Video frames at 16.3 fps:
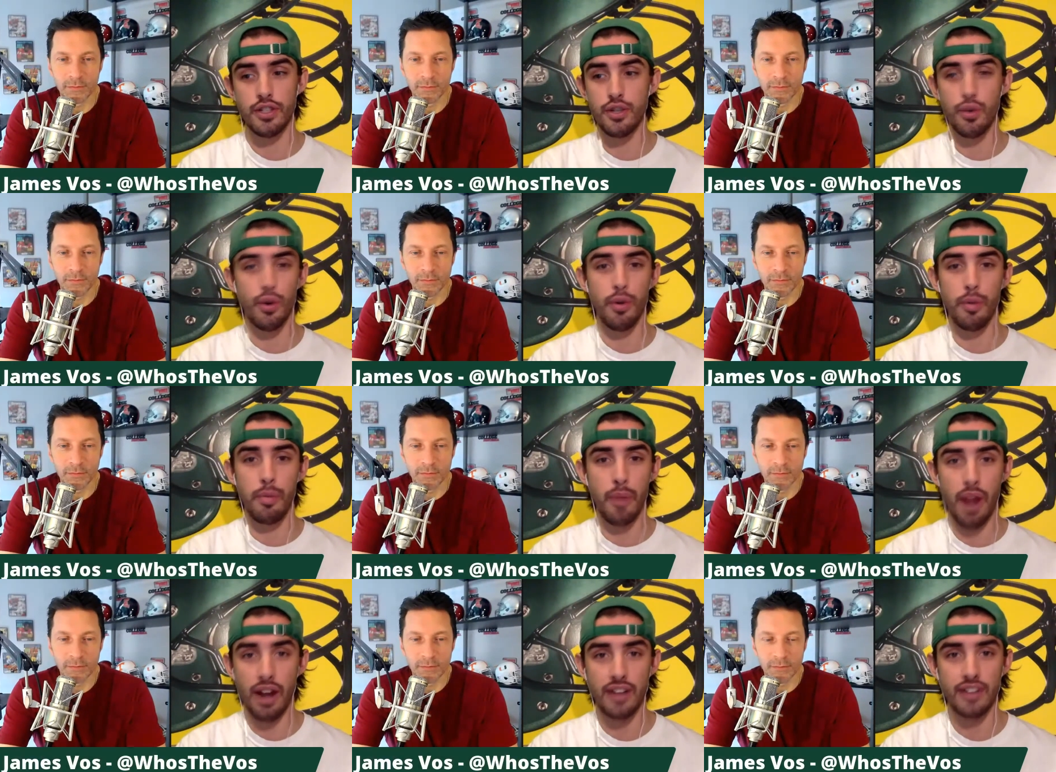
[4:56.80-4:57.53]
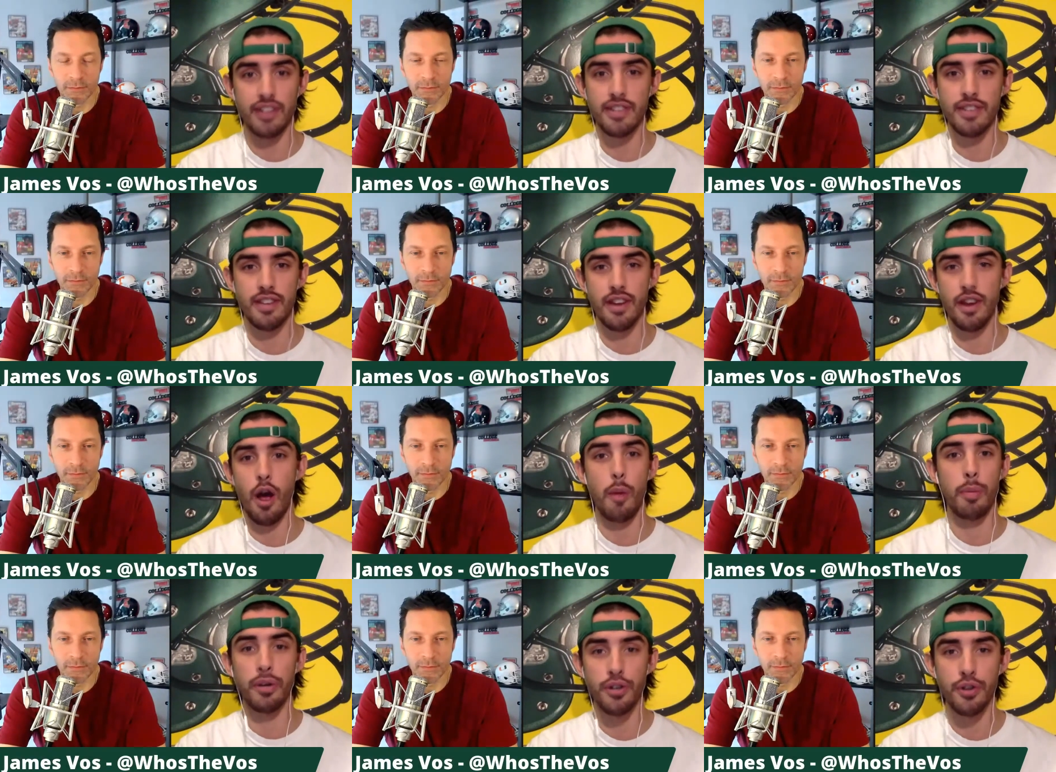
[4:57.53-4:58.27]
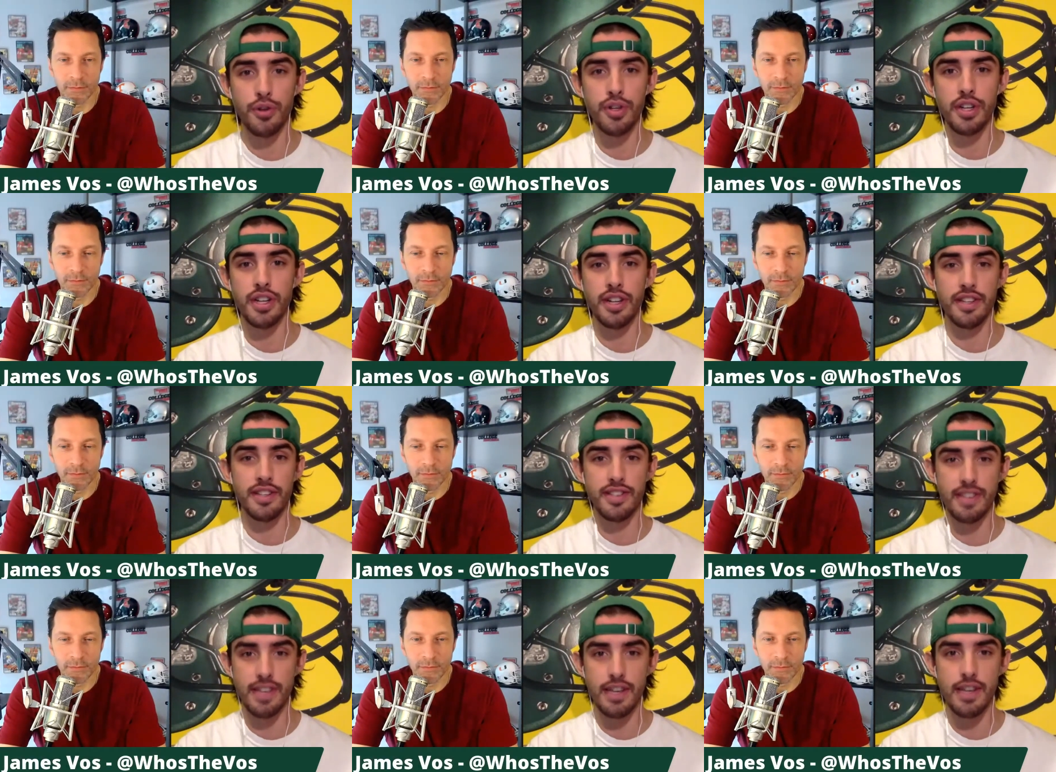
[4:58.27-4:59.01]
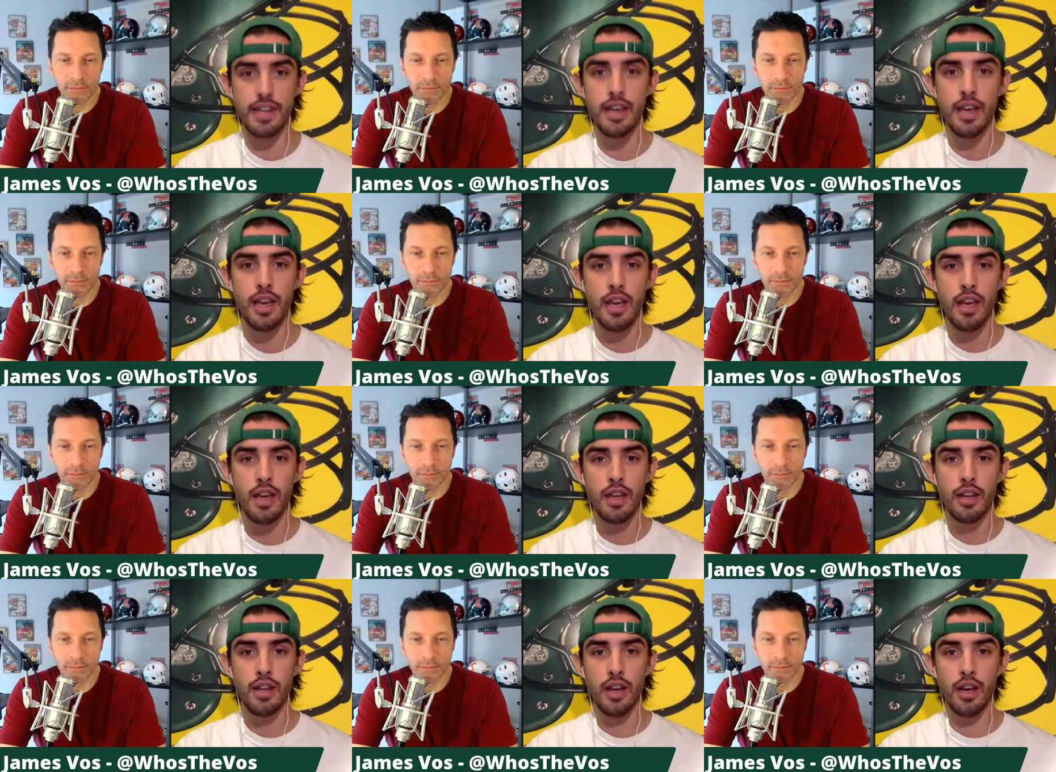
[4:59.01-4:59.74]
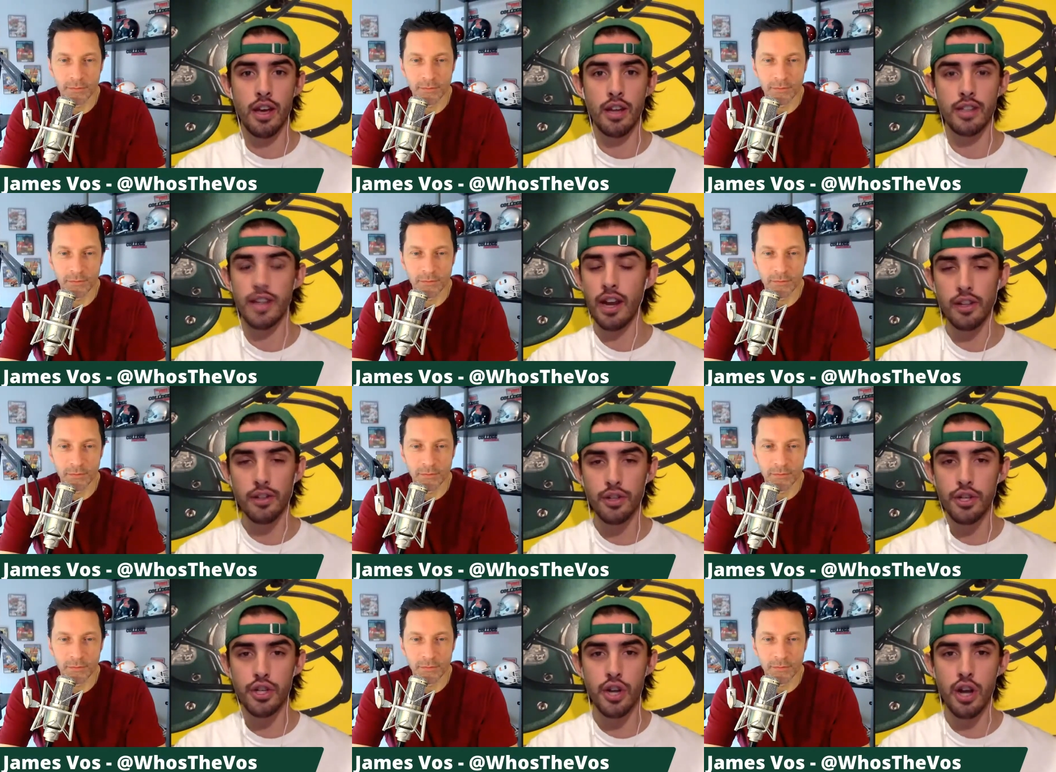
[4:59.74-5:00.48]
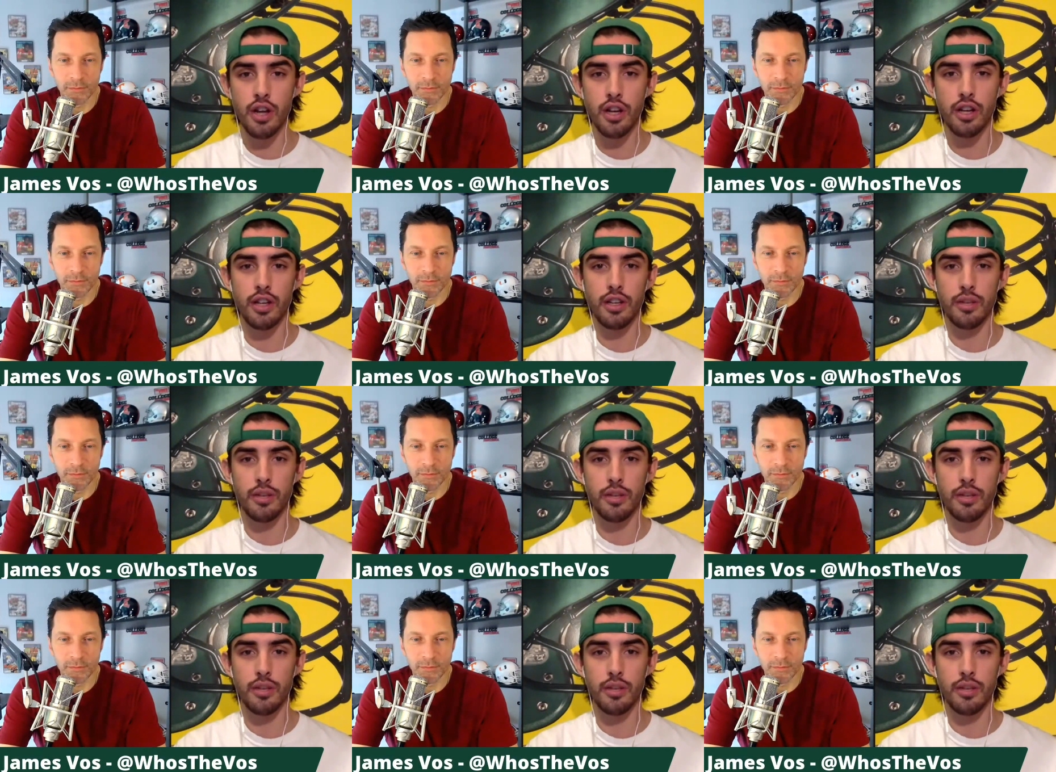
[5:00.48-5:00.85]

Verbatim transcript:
Speaker 1: just shortened practice and opportunity to see Tyler Shough,